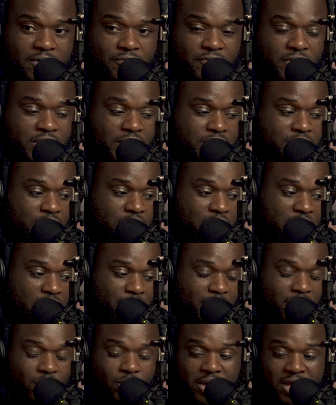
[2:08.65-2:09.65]
I forgot the
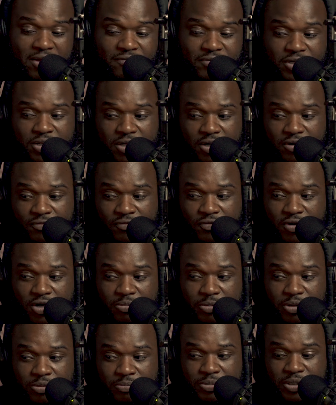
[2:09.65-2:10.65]
name. I don't have it here in
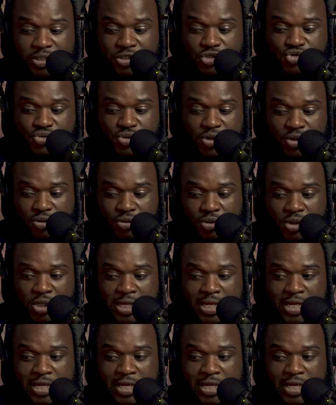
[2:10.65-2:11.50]
front of me. Betril.